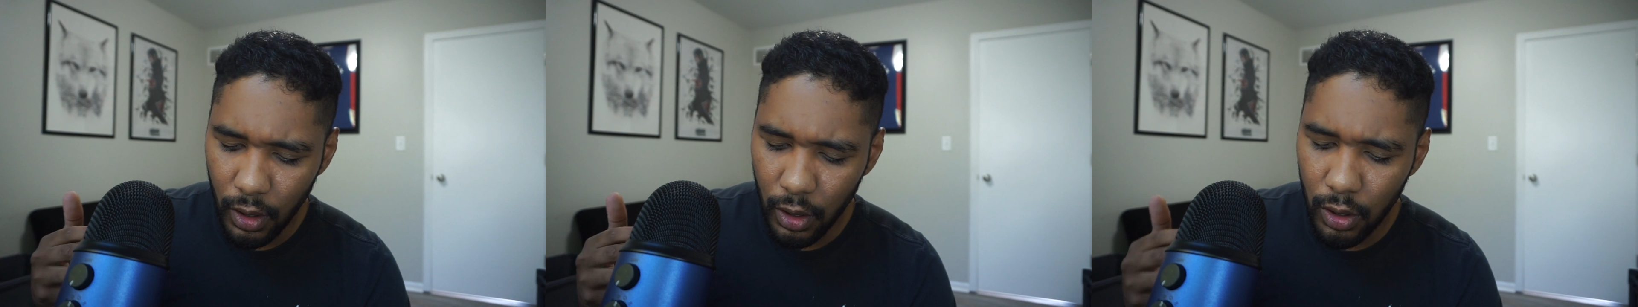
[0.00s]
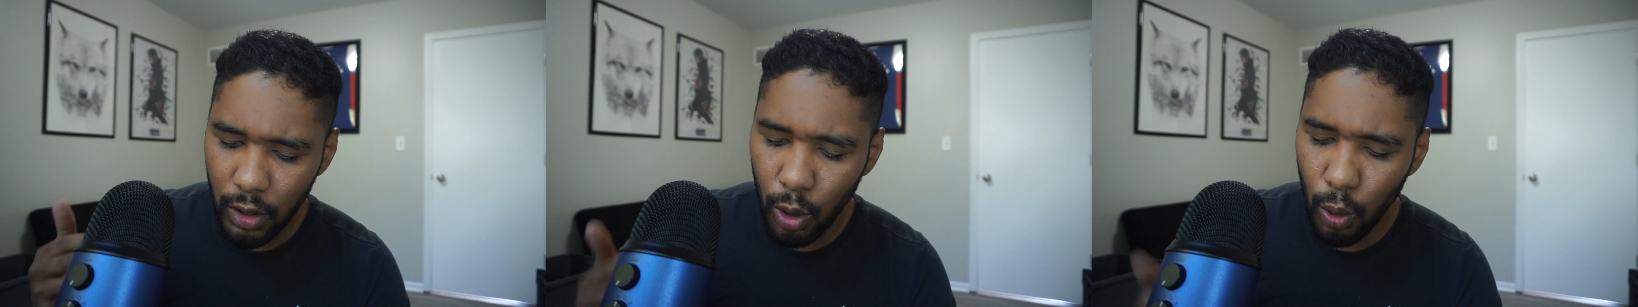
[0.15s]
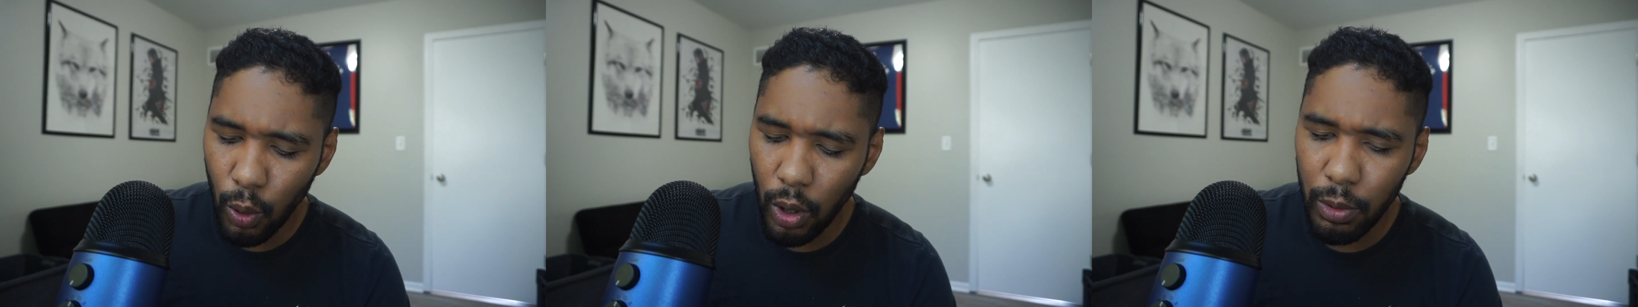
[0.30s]

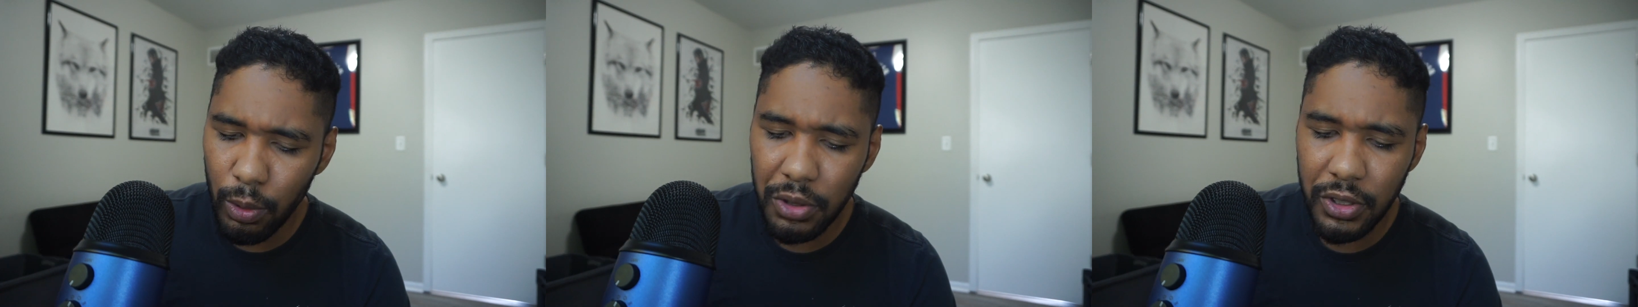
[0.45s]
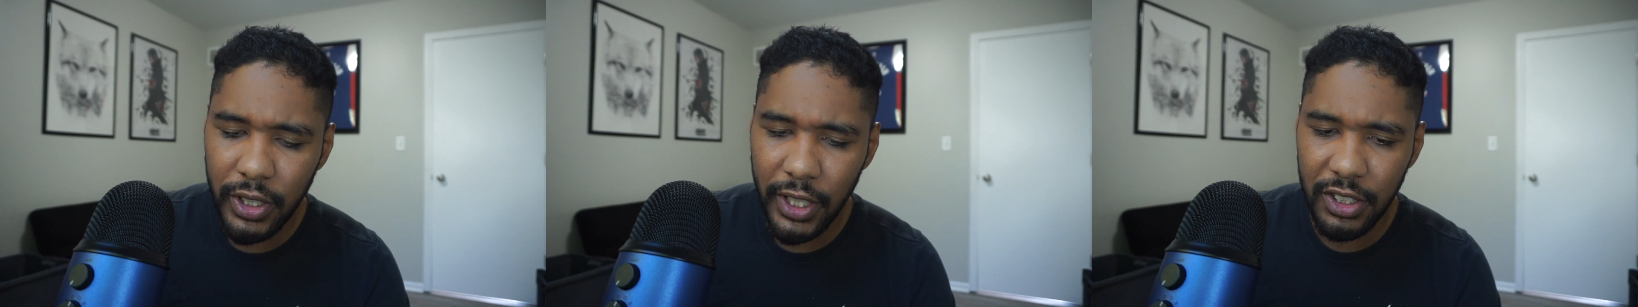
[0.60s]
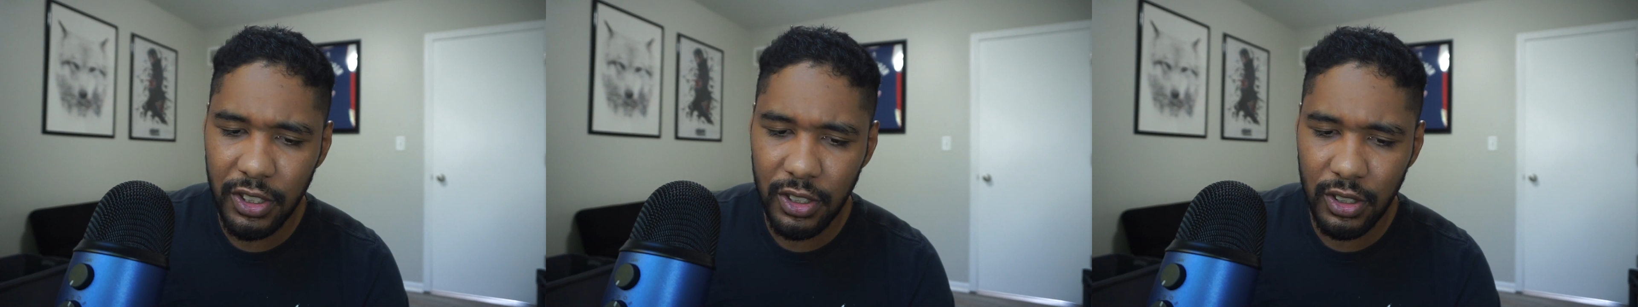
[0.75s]
what
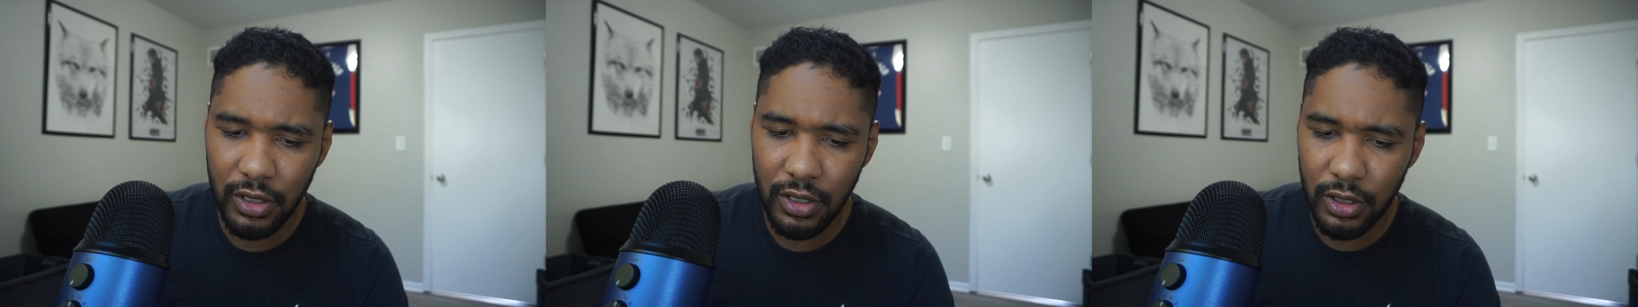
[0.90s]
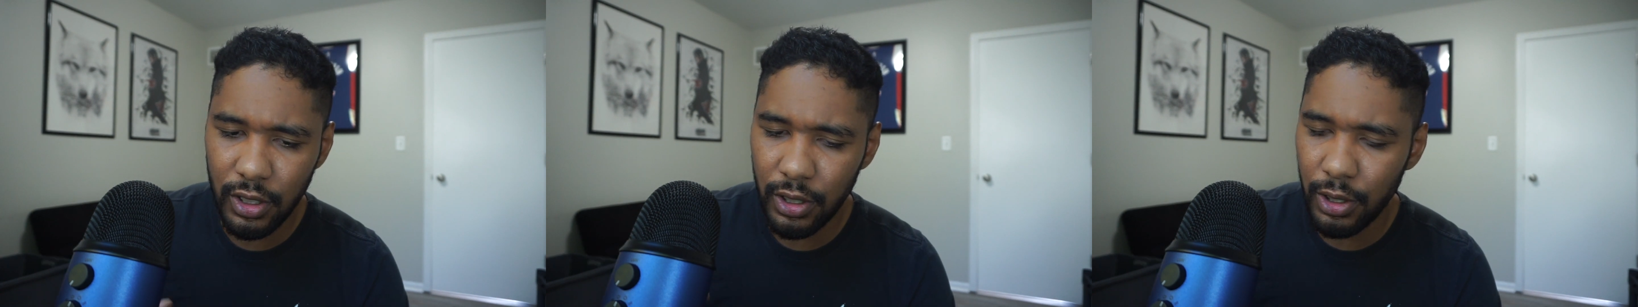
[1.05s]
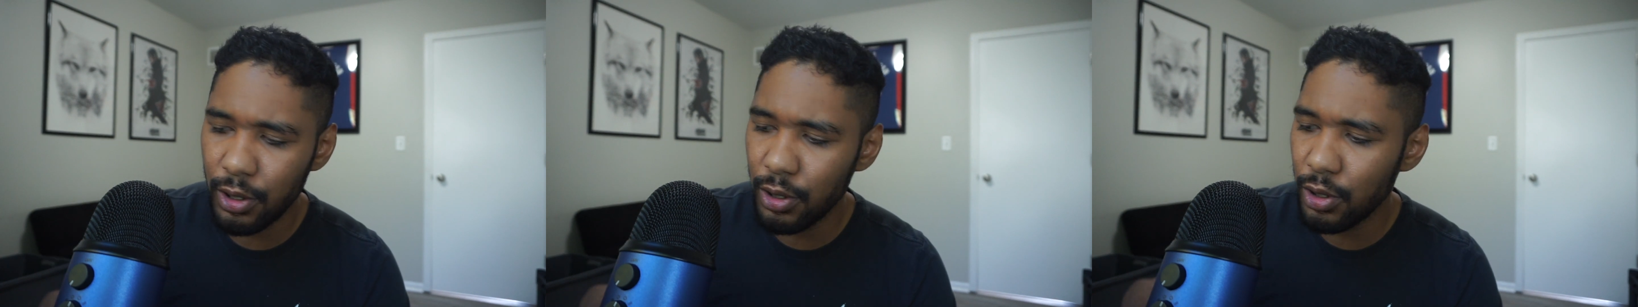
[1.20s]
rotations
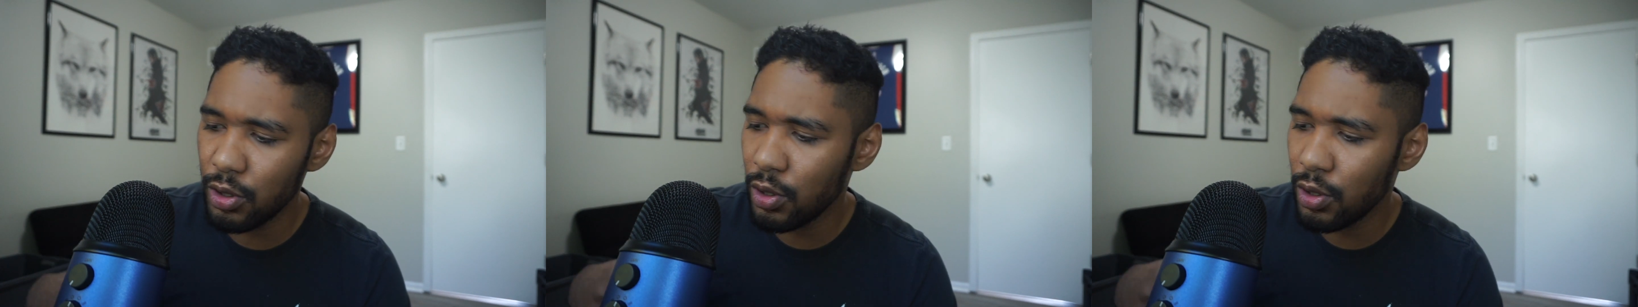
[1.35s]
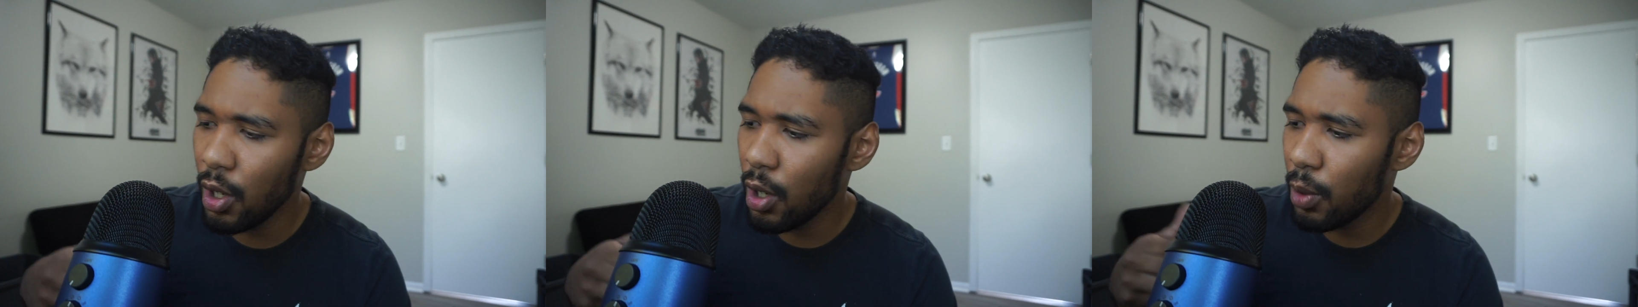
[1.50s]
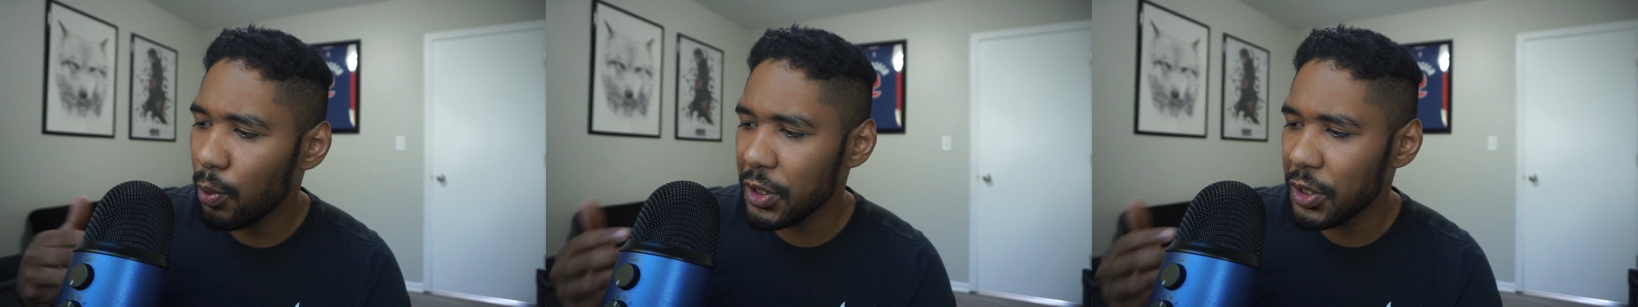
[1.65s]
to use,